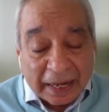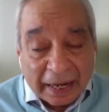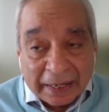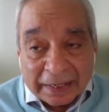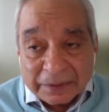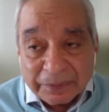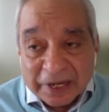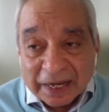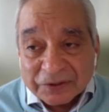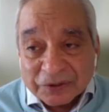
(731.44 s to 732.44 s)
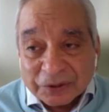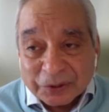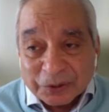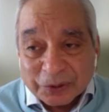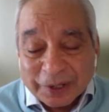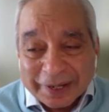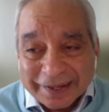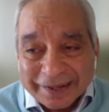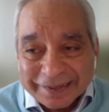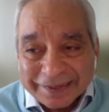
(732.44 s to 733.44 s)
And let me ask you
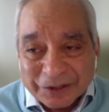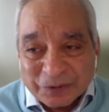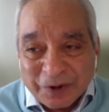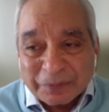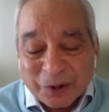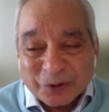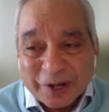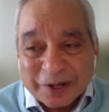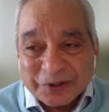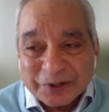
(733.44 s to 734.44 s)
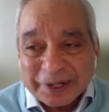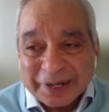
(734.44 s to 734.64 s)
just one more question.